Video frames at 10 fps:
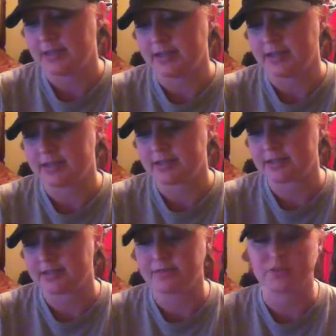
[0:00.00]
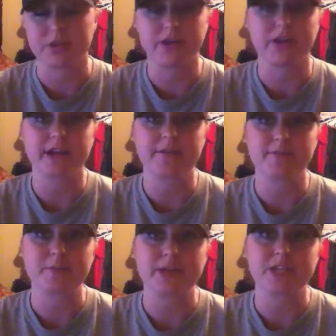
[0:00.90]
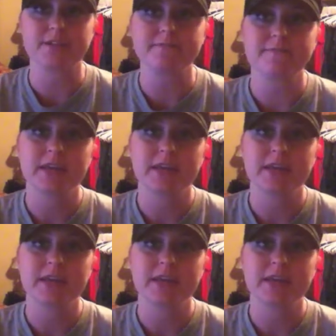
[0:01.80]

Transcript: it's really great information,